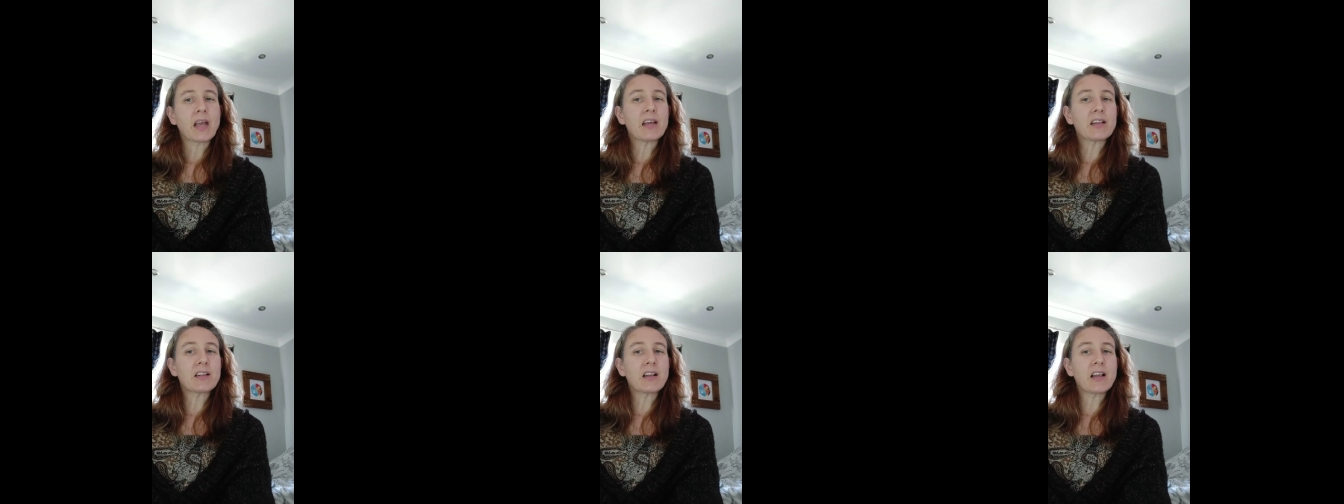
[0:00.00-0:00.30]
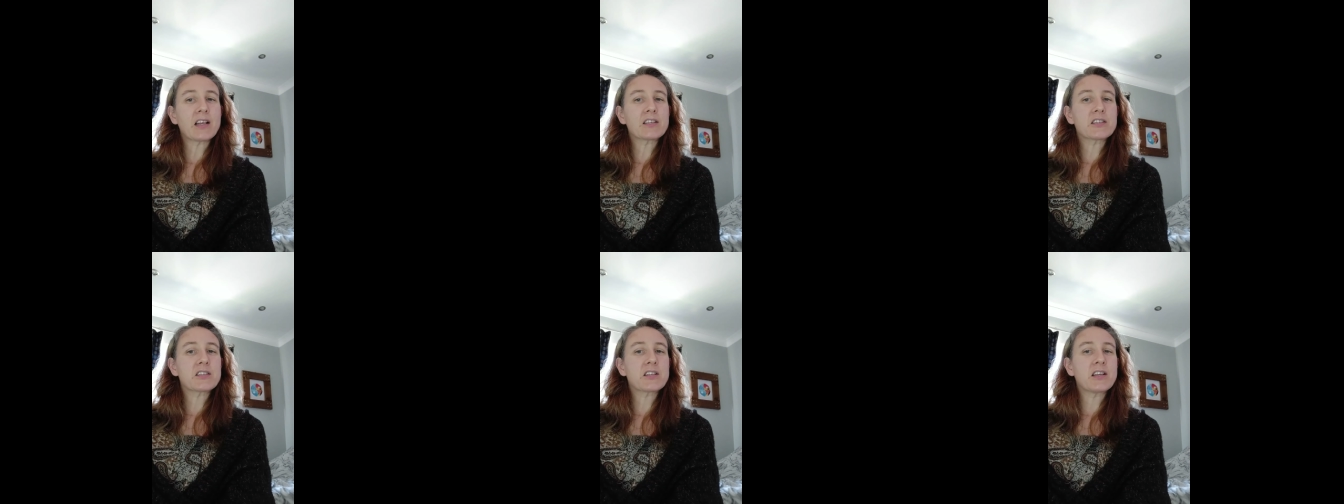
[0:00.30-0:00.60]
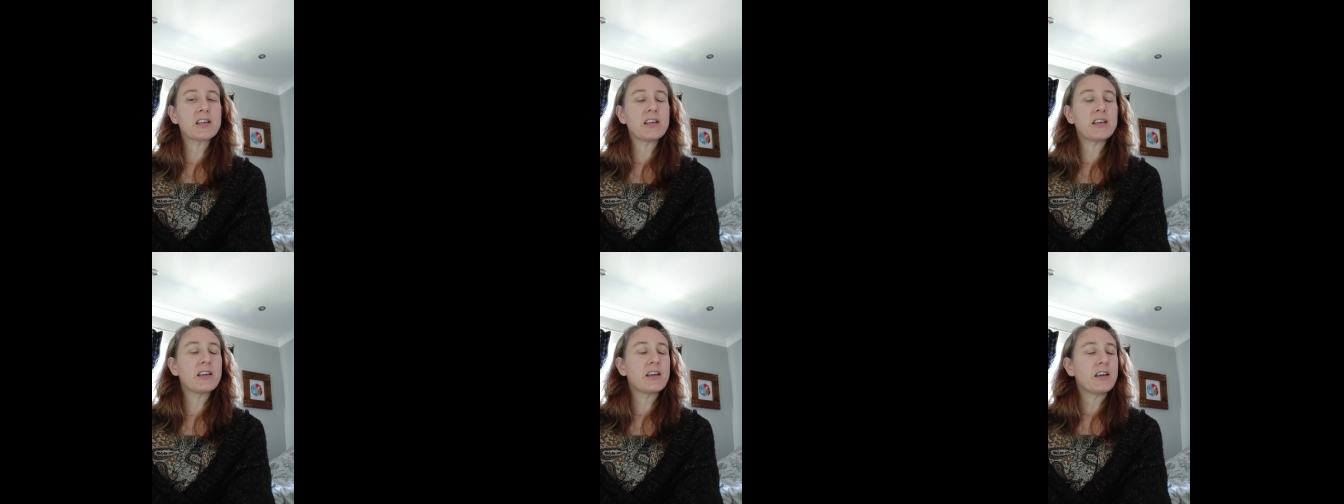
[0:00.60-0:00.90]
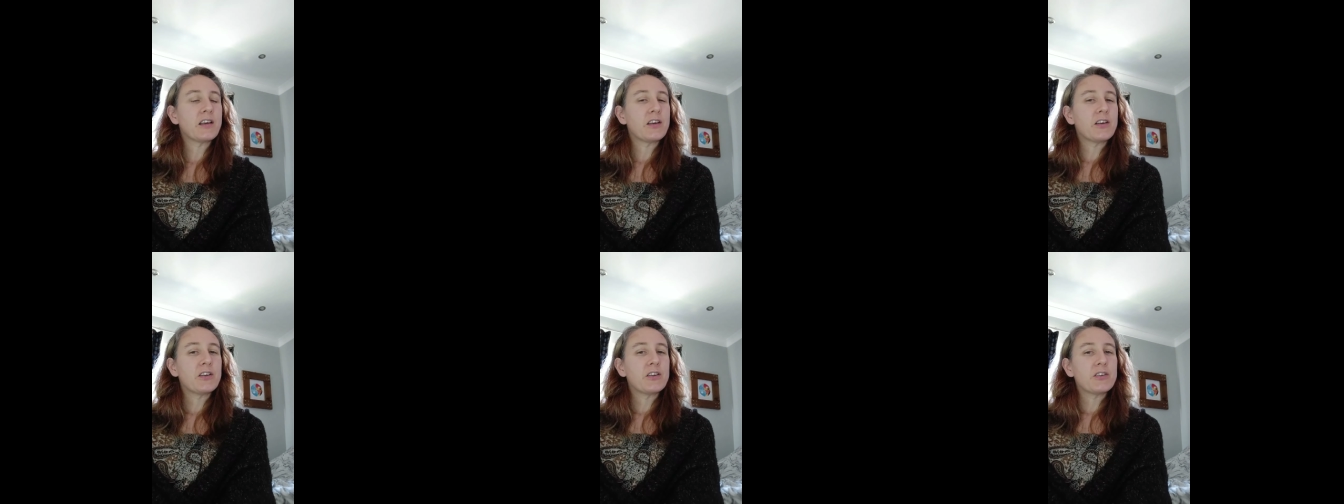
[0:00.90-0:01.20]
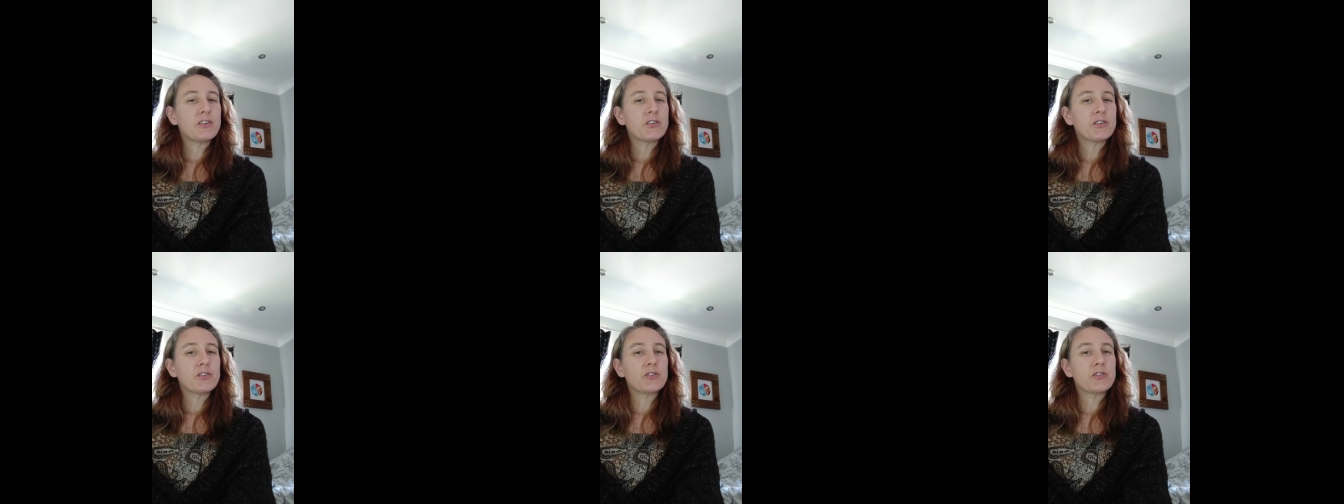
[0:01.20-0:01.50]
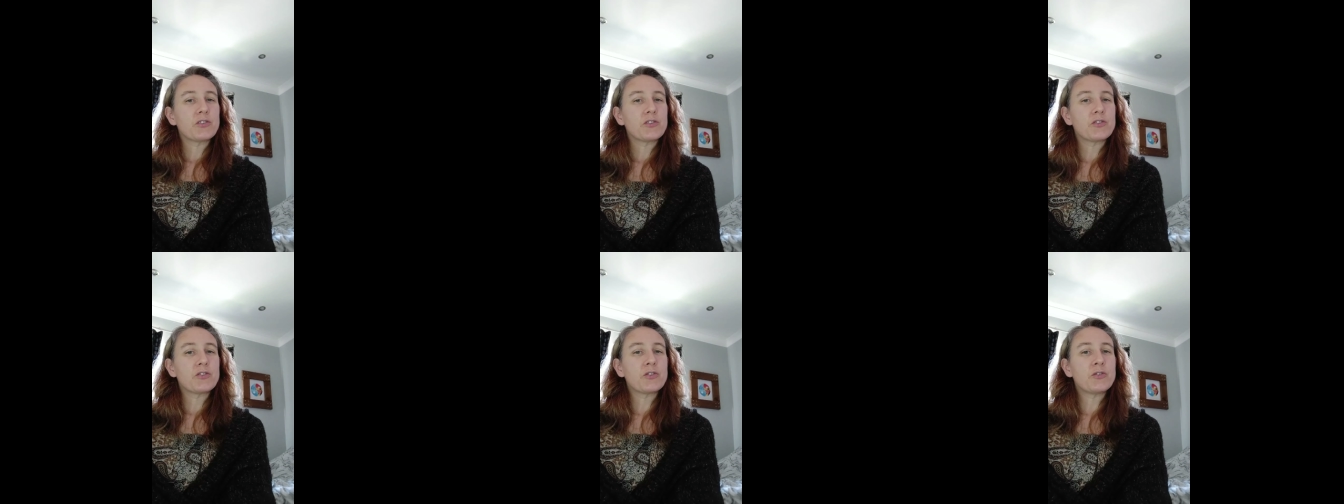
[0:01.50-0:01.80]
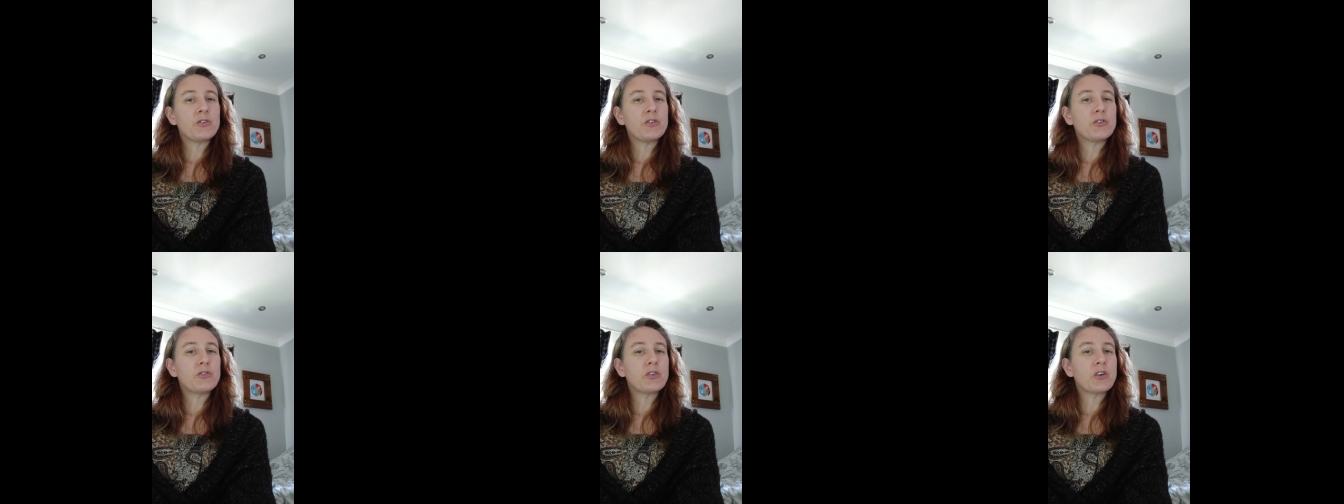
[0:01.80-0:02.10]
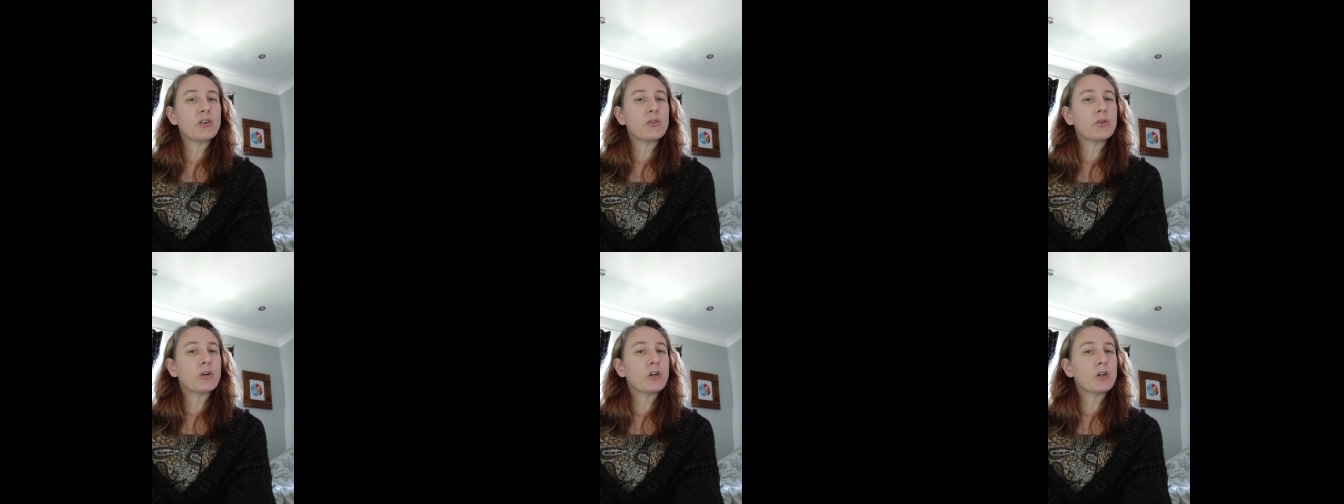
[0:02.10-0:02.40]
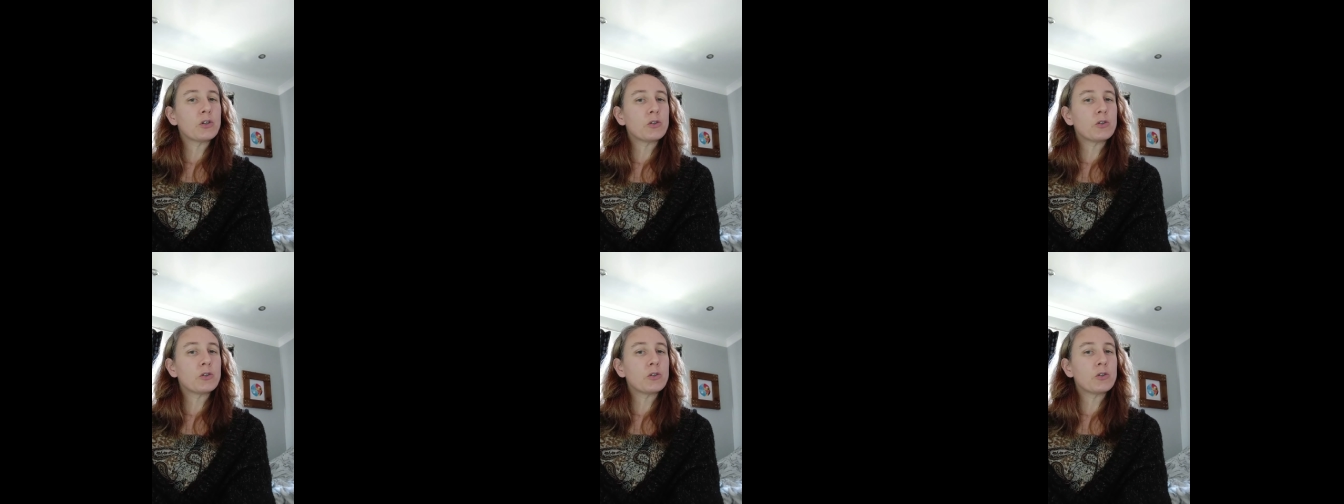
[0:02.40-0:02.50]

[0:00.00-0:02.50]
And lastly, do you know